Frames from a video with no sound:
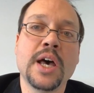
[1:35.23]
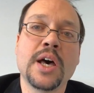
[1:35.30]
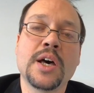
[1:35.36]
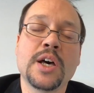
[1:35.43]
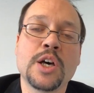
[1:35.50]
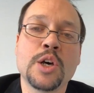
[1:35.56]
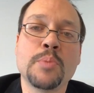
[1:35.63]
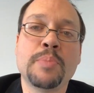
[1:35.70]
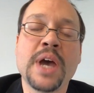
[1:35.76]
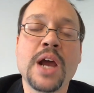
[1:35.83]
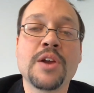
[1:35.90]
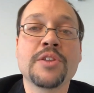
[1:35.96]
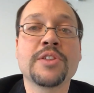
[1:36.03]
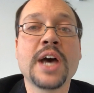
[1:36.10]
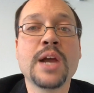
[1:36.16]
uh,
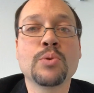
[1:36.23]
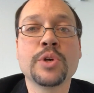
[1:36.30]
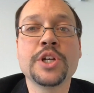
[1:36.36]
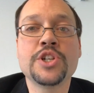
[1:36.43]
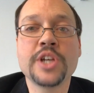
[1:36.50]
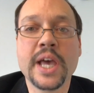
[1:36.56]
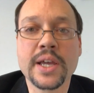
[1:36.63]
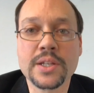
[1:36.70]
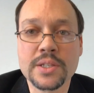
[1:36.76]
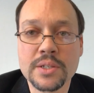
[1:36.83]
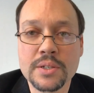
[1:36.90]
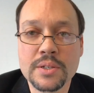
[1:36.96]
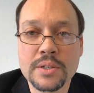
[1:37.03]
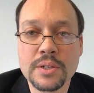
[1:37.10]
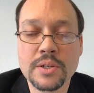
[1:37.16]
parathyroid checked
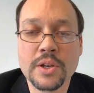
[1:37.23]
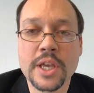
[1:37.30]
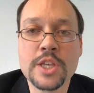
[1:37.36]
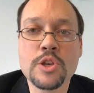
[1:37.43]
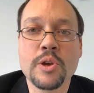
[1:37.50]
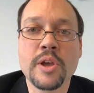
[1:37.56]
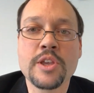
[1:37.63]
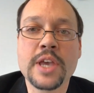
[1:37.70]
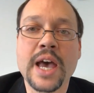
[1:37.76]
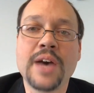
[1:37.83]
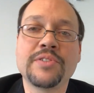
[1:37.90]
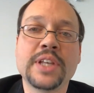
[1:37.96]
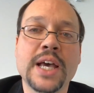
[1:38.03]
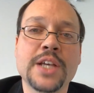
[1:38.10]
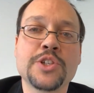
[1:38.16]
okay, you, you
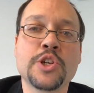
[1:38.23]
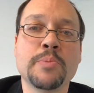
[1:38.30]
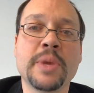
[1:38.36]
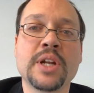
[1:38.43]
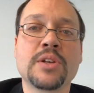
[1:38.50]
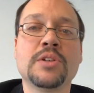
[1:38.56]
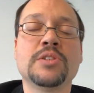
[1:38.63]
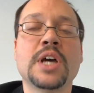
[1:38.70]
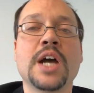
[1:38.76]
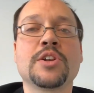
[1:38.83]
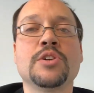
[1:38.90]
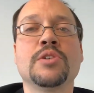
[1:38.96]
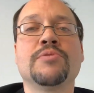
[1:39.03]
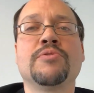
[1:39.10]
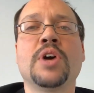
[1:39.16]
have to ask your medical
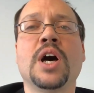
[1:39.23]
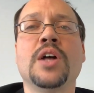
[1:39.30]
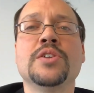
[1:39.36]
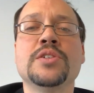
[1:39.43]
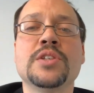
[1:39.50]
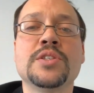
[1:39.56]
doctor and nephrologist.